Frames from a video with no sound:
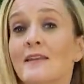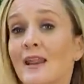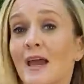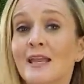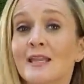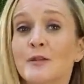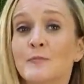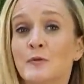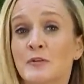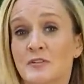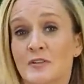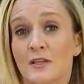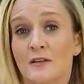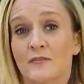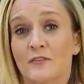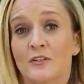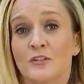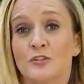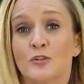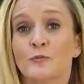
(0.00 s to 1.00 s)
90%
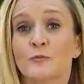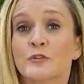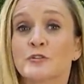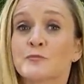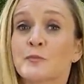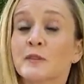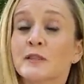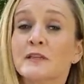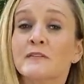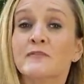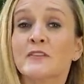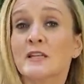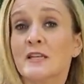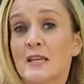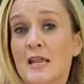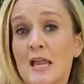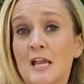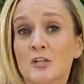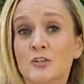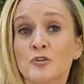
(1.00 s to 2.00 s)
of consumers believed that
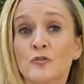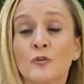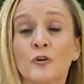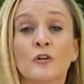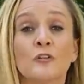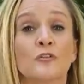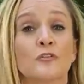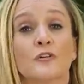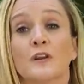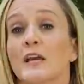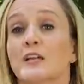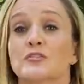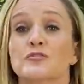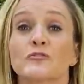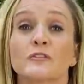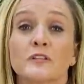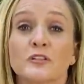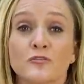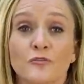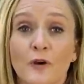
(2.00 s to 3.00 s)
natural or
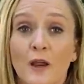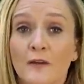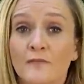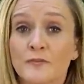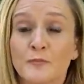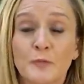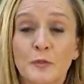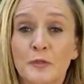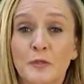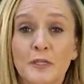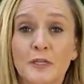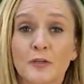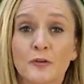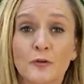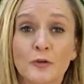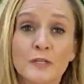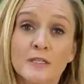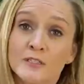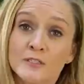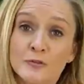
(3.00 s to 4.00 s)
naturally derived beauty
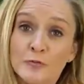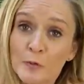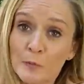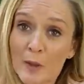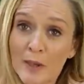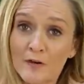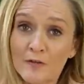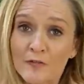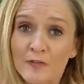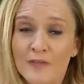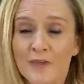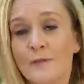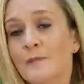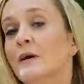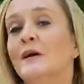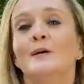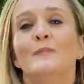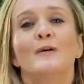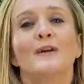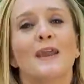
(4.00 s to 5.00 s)
ingredients were better for them,
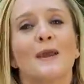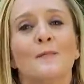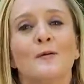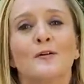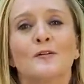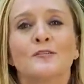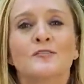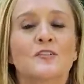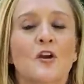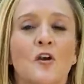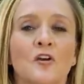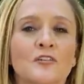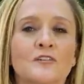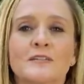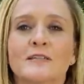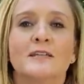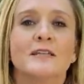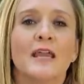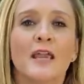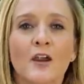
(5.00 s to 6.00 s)
but chemicals aren't
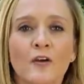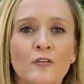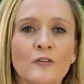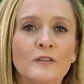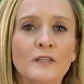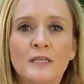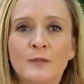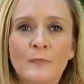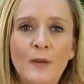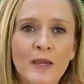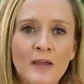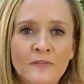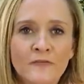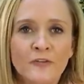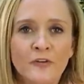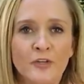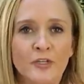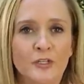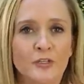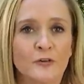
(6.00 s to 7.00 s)
inherently bad
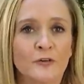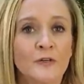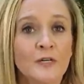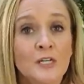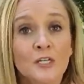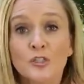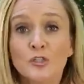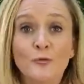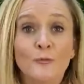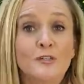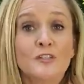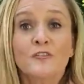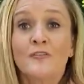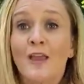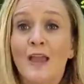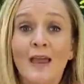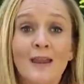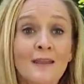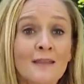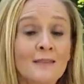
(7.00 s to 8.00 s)
for you. Too much of
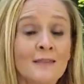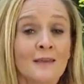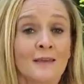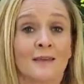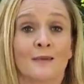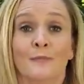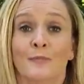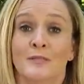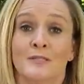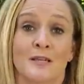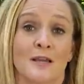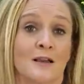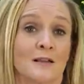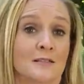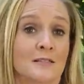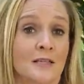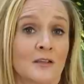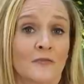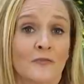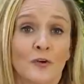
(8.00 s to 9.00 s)
anything can be
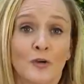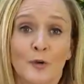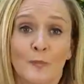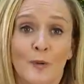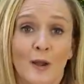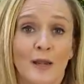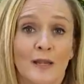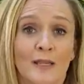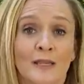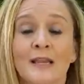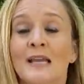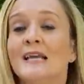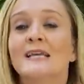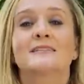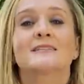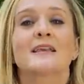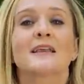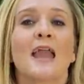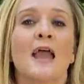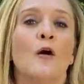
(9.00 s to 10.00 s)
toxic for your body.
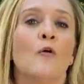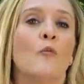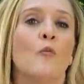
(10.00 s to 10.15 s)
It's like how